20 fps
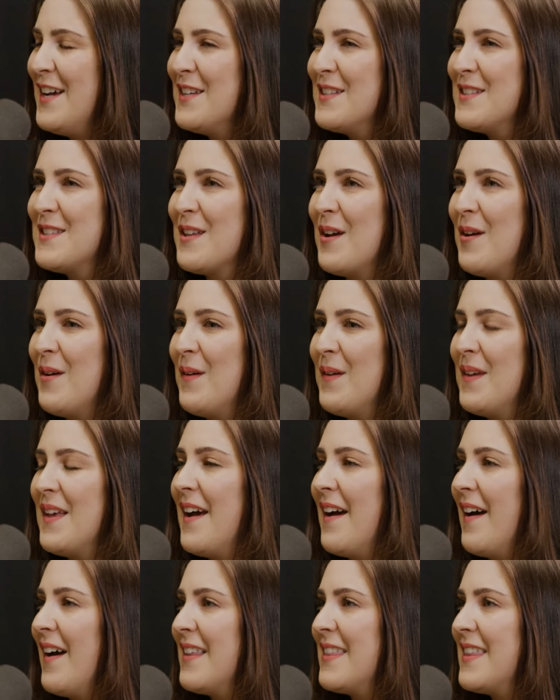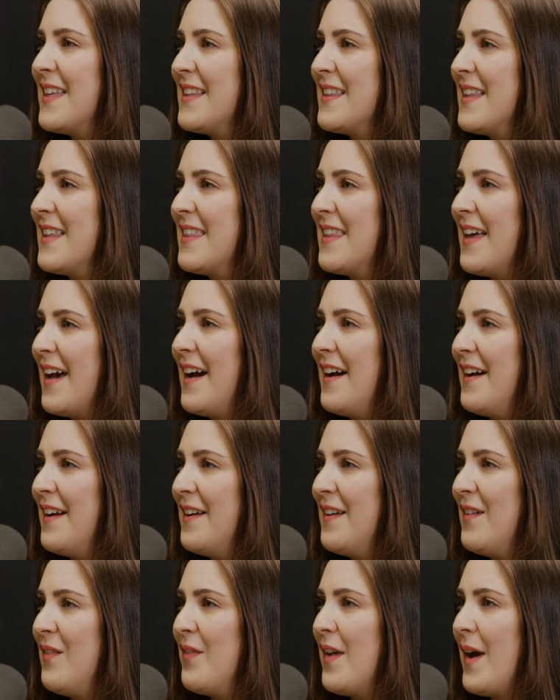So, yeah, I think
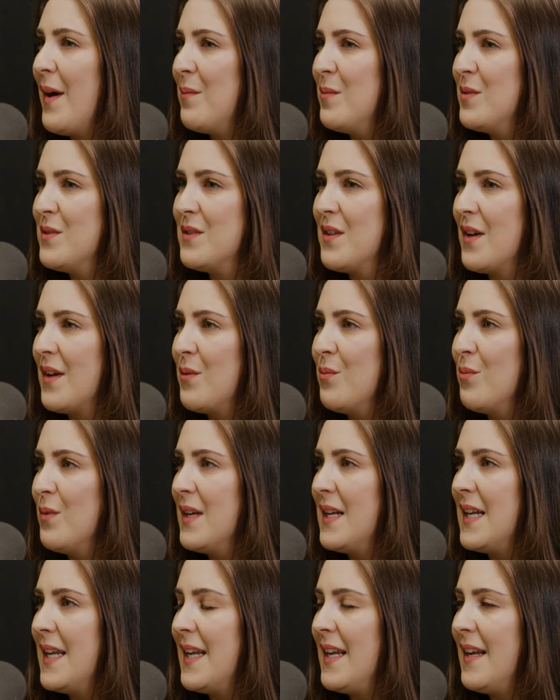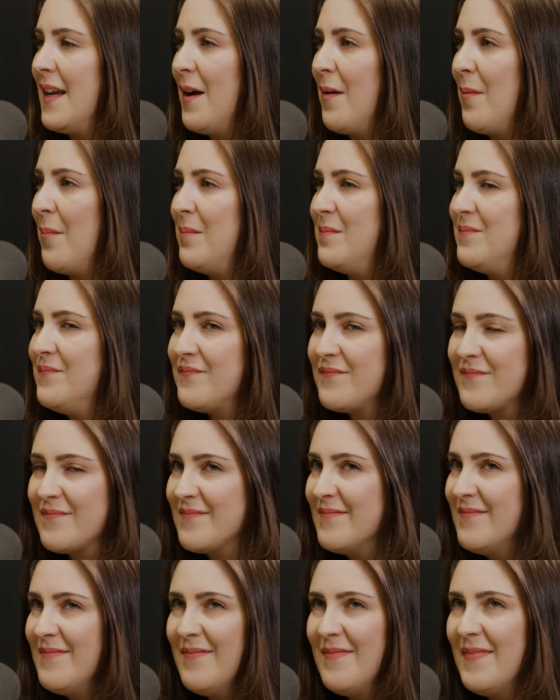that was like really,
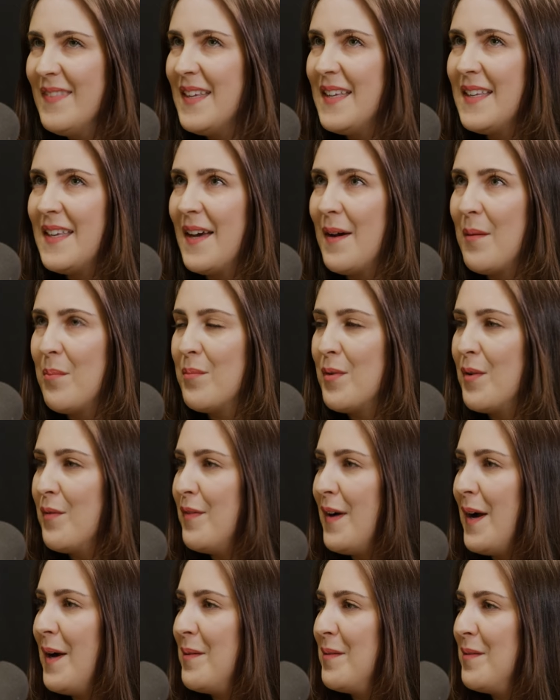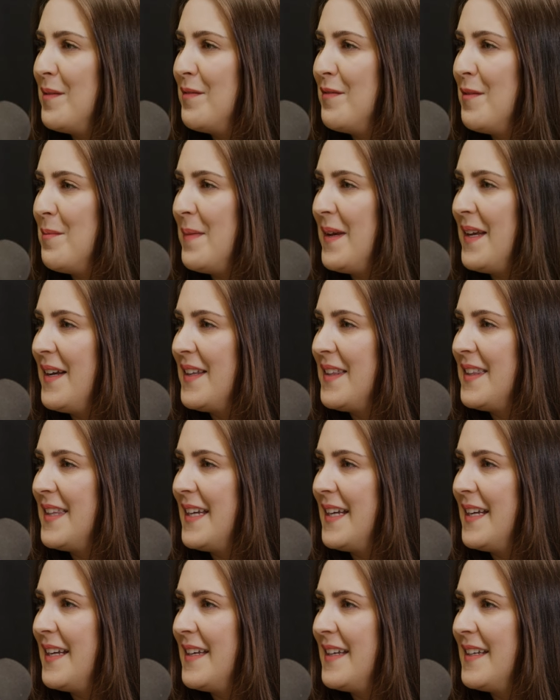profound for me, I
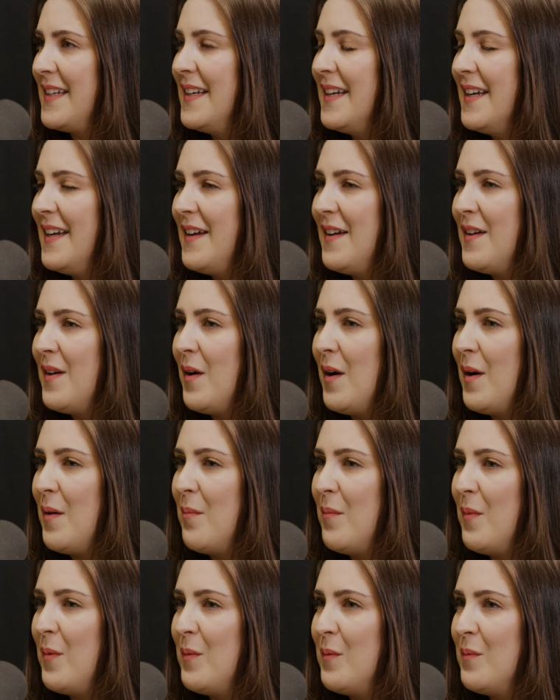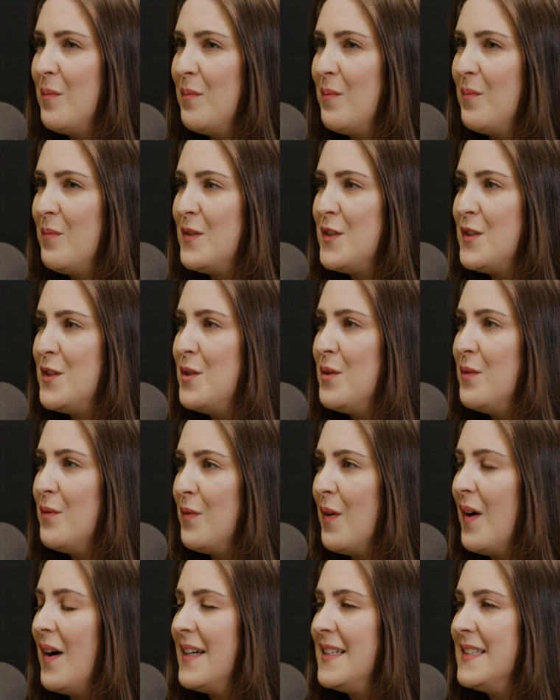think. And do you
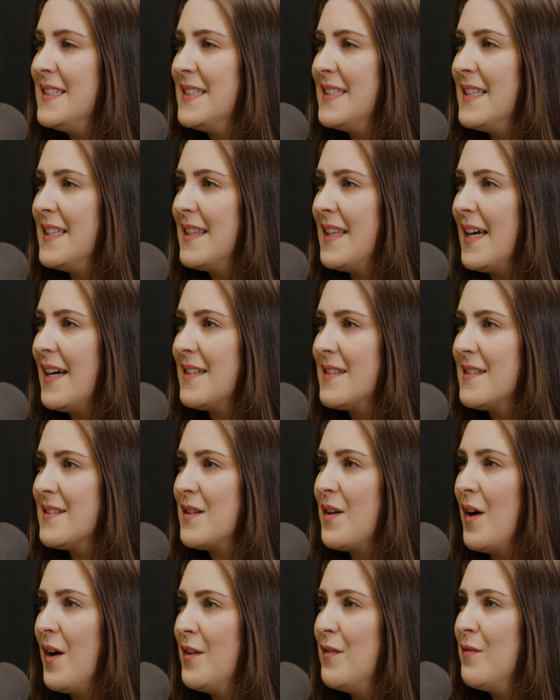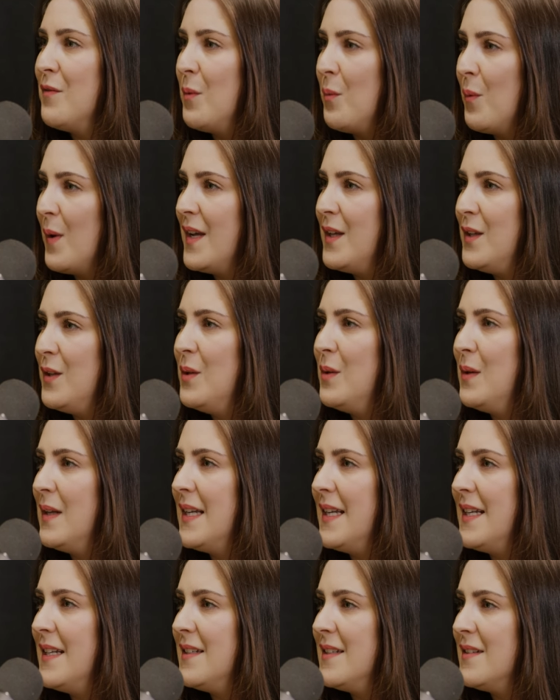find that that's kind of the way you
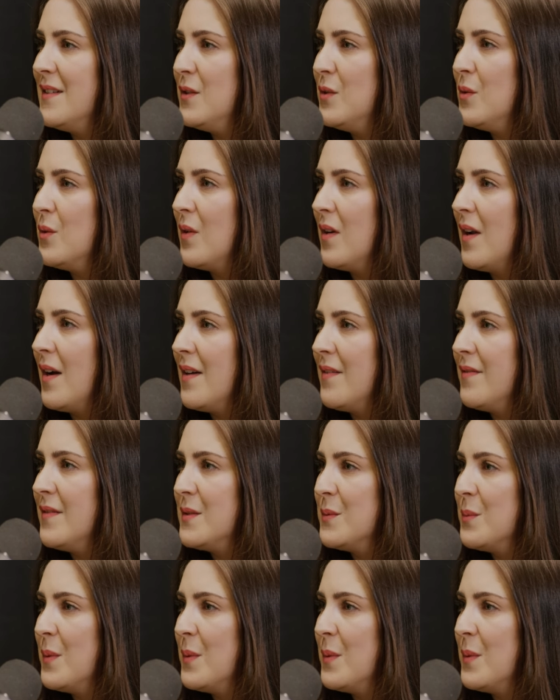lead your life as